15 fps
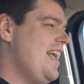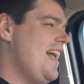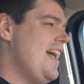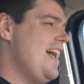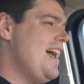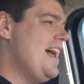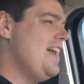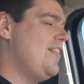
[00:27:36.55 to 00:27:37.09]

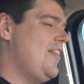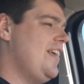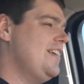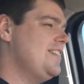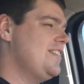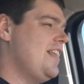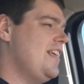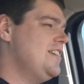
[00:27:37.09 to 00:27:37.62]
Yeah,
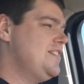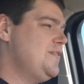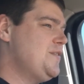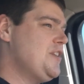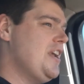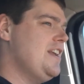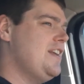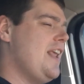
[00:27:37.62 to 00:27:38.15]
things
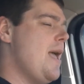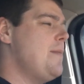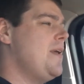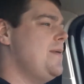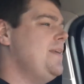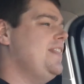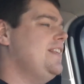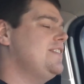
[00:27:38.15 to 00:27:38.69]
have changed. Yeah,
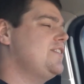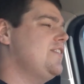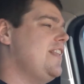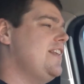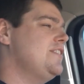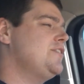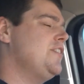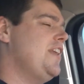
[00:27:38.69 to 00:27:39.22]
but I mean, it's going
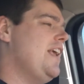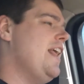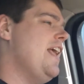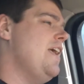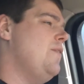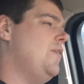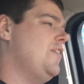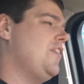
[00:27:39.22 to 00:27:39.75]
to get
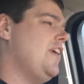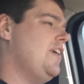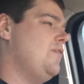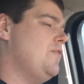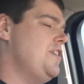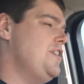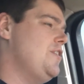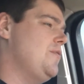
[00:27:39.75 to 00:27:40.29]
hit with like
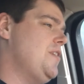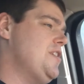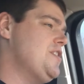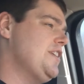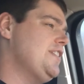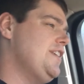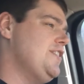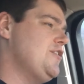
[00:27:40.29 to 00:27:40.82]
your reach
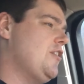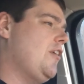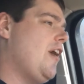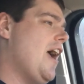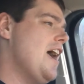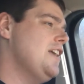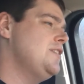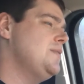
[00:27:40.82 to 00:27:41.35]
exceeds your
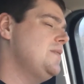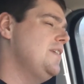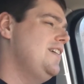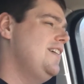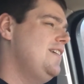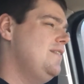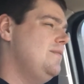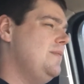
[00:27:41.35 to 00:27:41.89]
grasp.
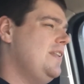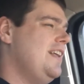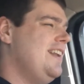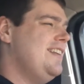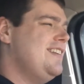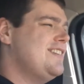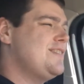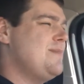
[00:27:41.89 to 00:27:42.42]
But then
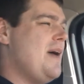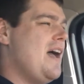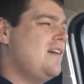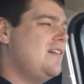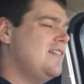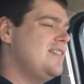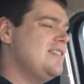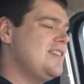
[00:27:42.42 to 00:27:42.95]
it doesn't
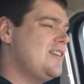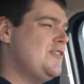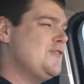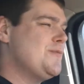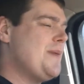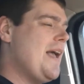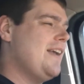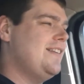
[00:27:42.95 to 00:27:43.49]
matter because it
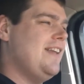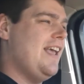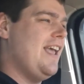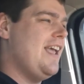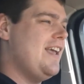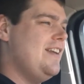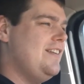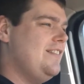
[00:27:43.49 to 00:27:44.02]
goes back to
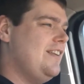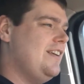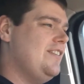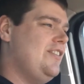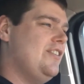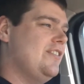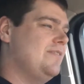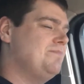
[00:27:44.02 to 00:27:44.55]
hand, and then
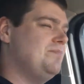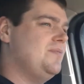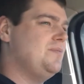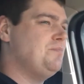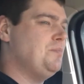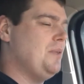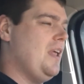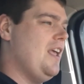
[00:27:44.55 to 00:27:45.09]
you're
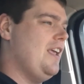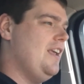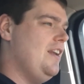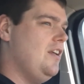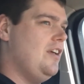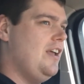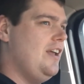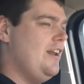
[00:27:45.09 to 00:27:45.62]
playing it
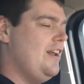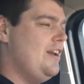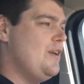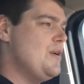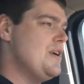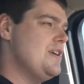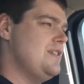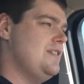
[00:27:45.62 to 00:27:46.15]
again
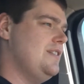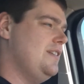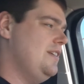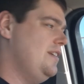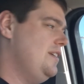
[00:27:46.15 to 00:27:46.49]
anyways.